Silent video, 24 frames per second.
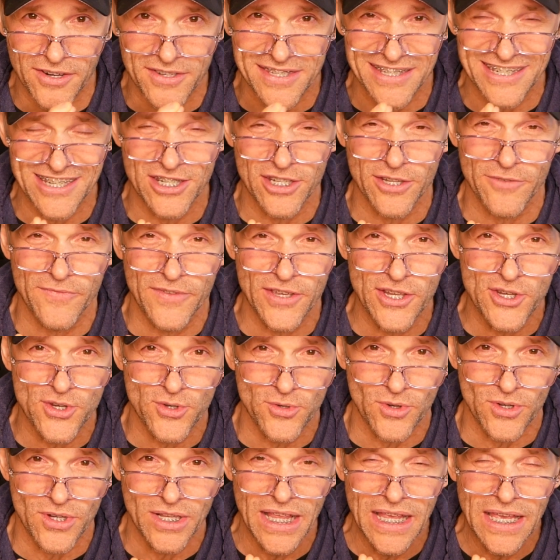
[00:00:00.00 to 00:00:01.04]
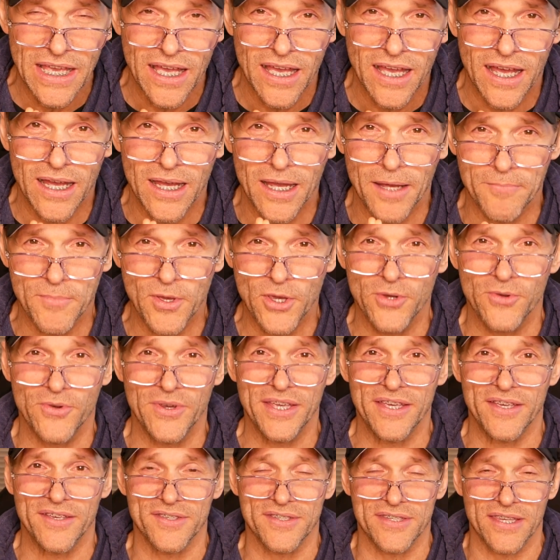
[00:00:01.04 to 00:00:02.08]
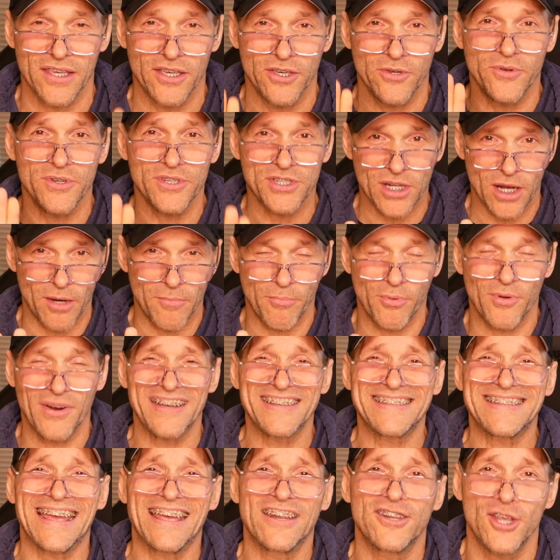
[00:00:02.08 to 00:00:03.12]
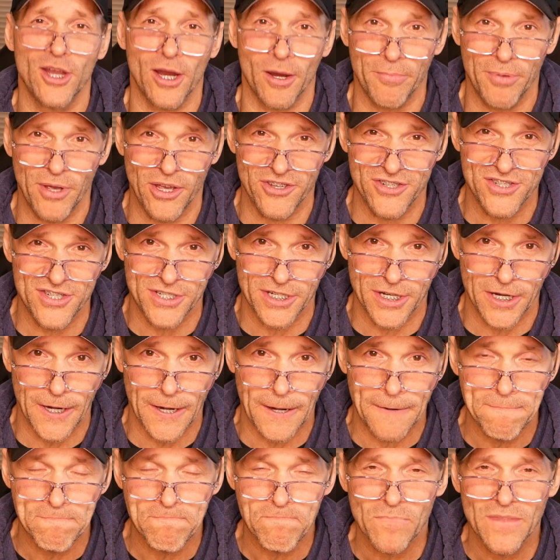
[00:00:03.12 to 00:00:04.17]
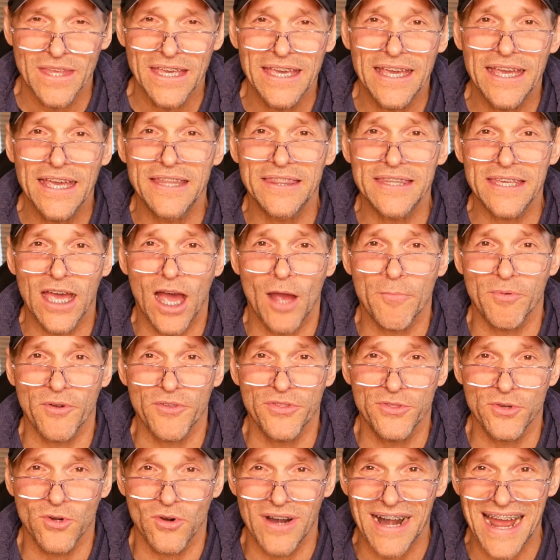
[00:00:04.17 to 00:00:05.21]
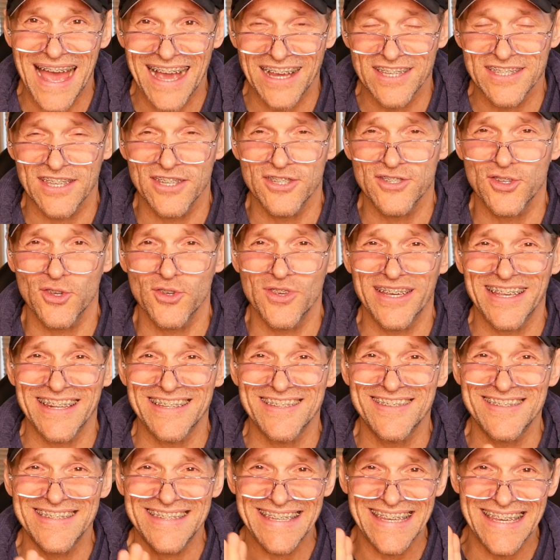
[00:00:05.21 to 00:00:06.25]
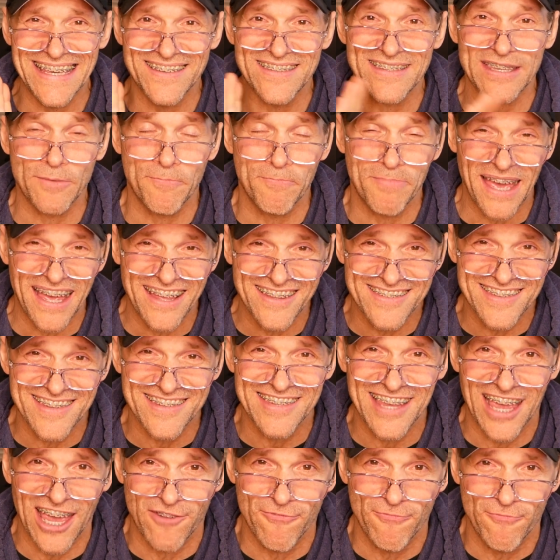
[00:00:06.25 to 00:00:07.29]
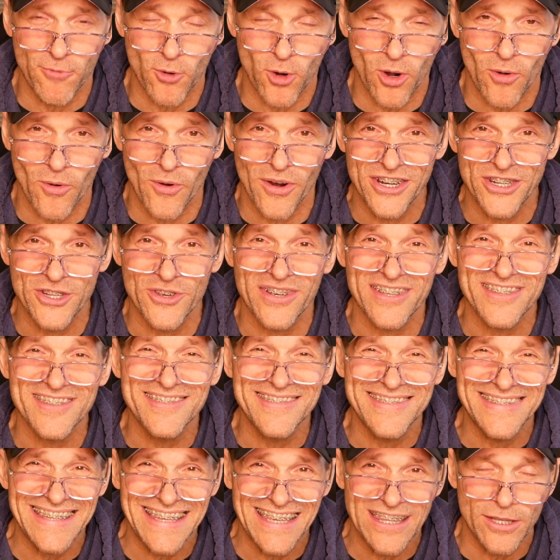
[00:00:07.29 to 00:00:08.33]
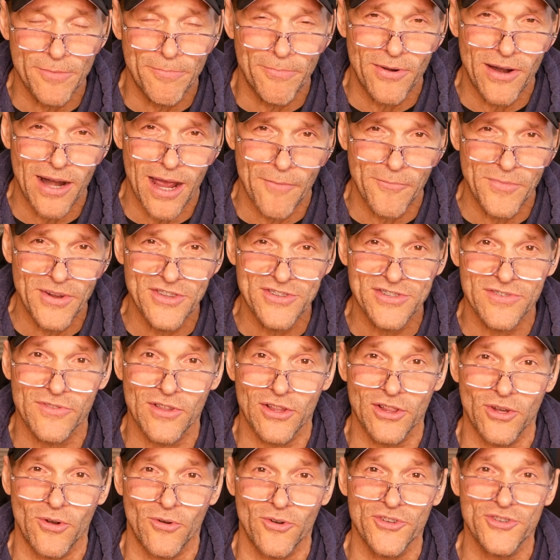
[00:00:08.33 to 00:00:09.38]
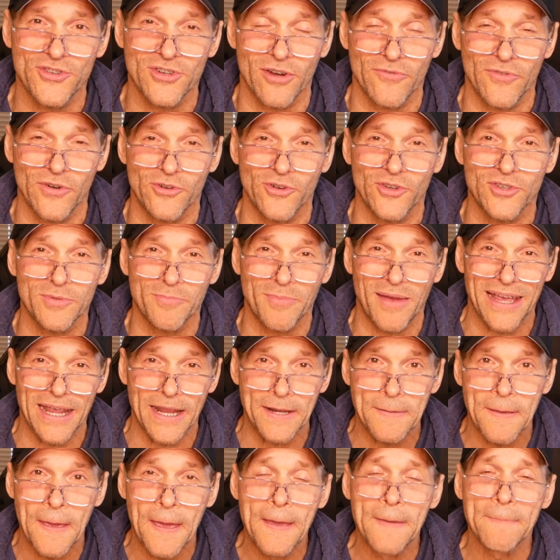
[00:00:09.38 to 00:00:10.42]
is an individual who is compressed anterior posterior in the upper thorax. And so you can see as he bends his head forward, you can see the prominence of the lower cervical spine